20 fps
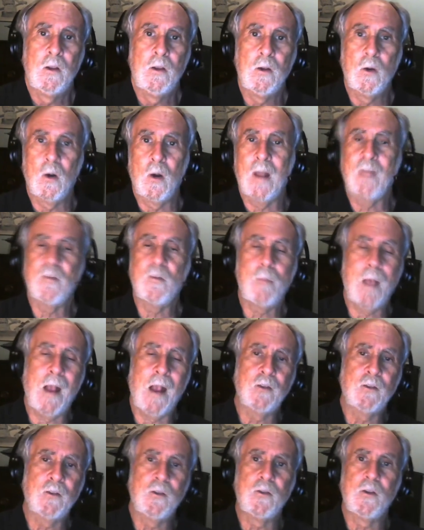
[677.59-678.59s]
You don't have a
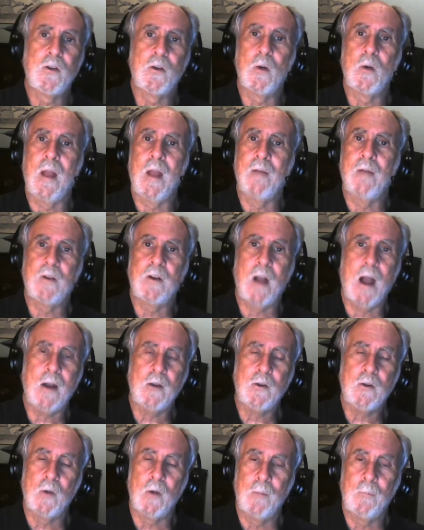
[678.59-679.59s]
master's, you don't have a
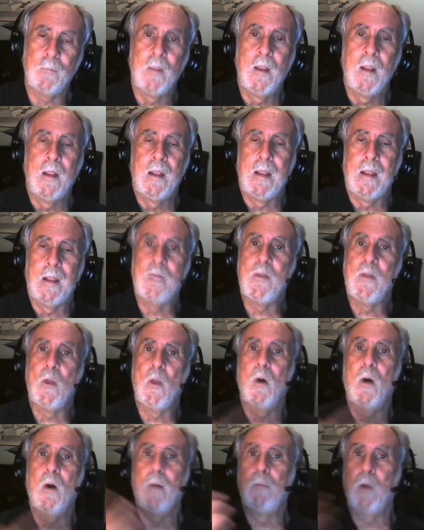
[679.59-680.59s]
doctorate. Even
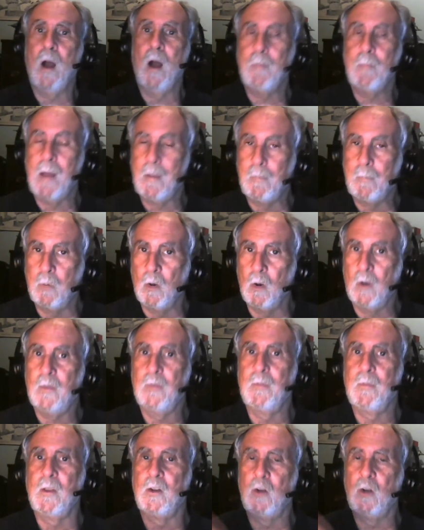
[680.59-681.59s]
though I brought my
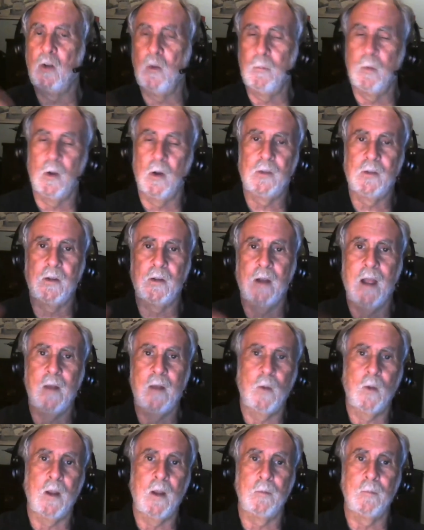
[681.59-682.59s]
book, the two books that I
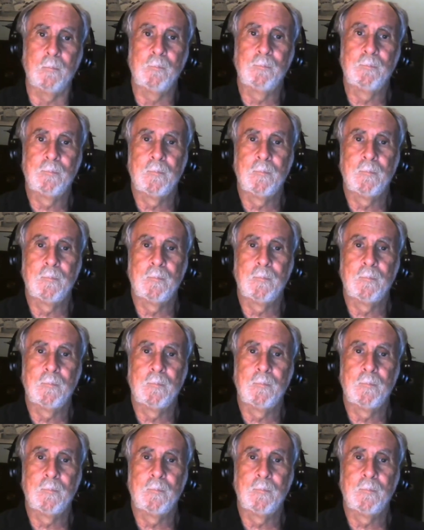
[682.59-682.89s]
had written.